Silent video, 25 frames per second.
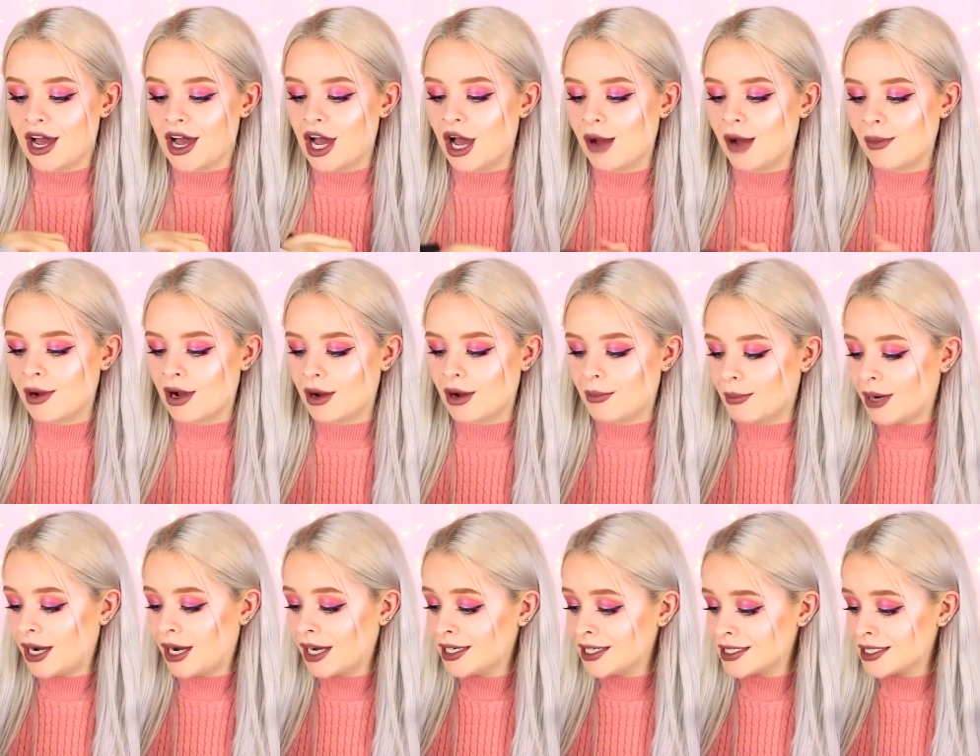Um,
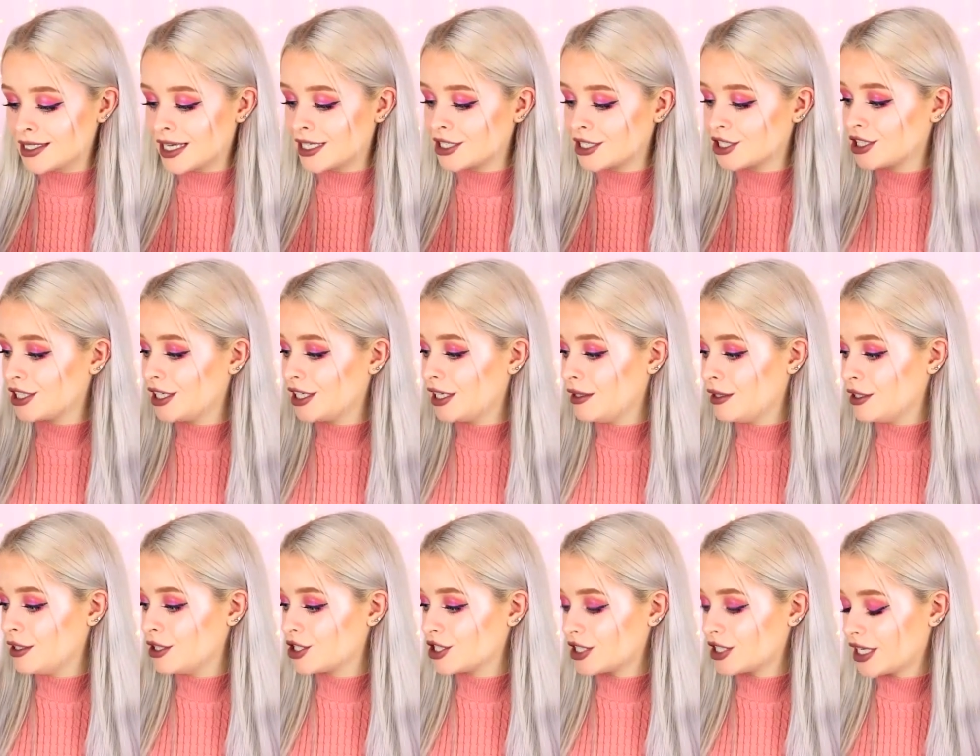mine is actually
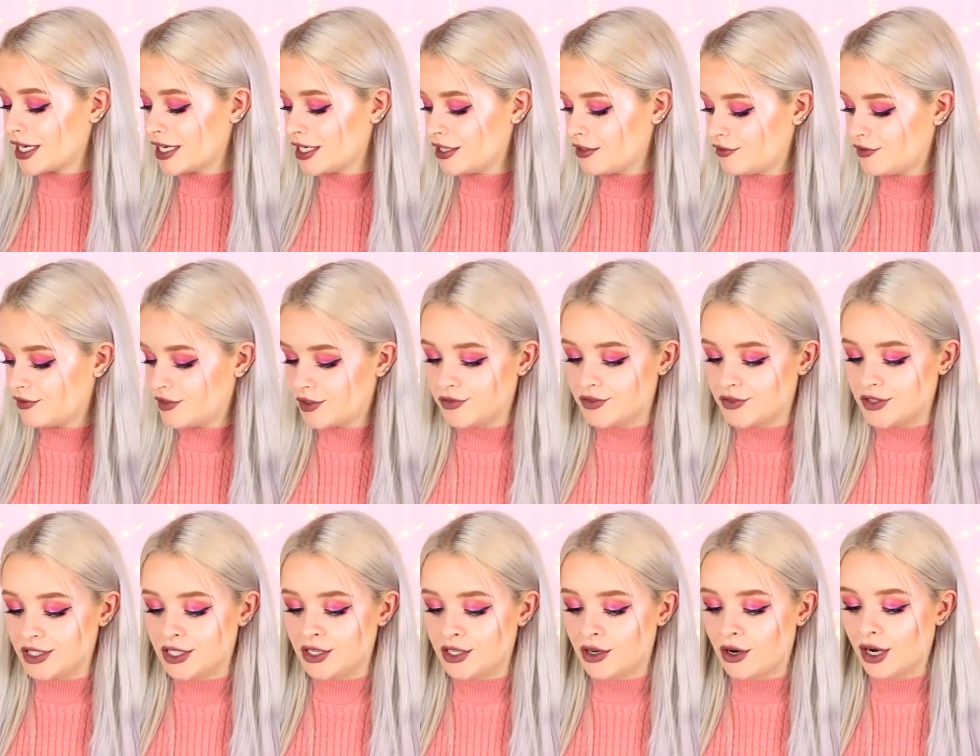in the shade
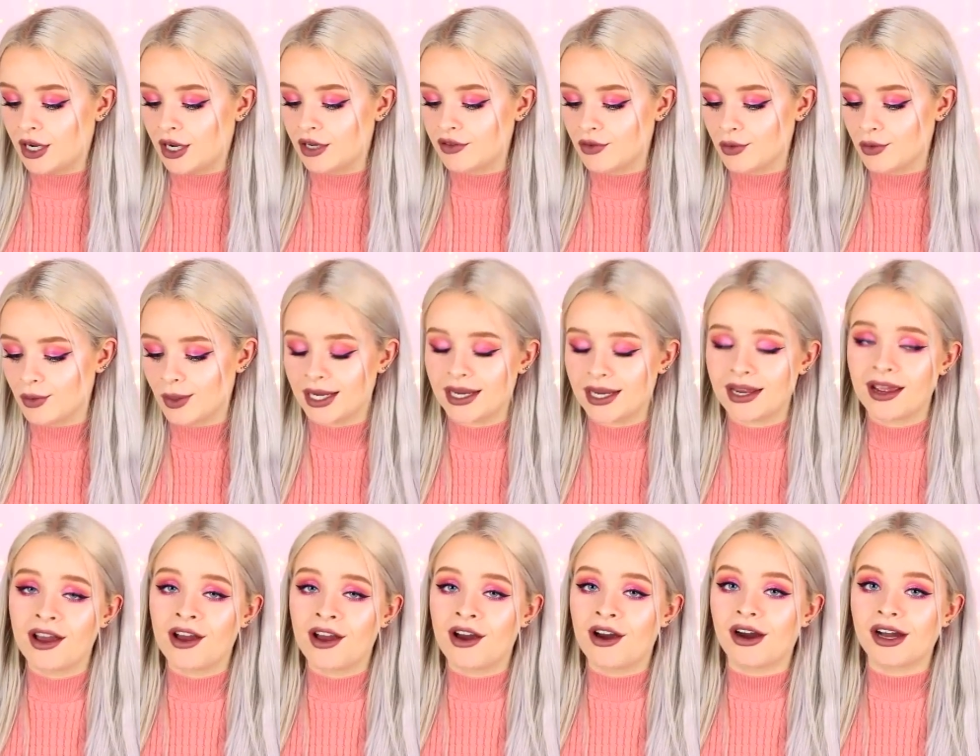ivory.